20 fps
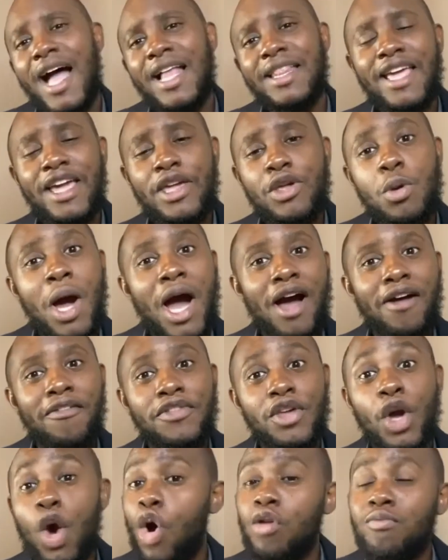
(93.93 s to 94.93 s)
And then you
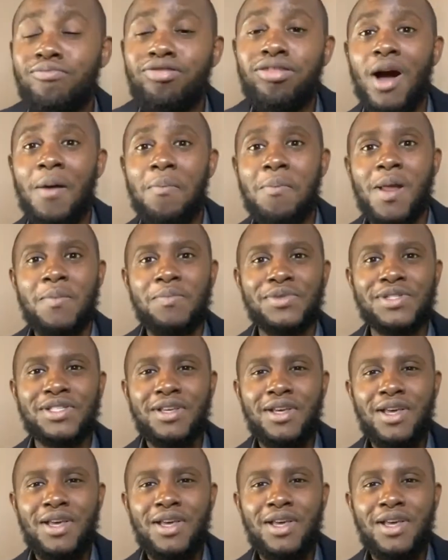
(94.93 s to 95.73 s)
have your own problems,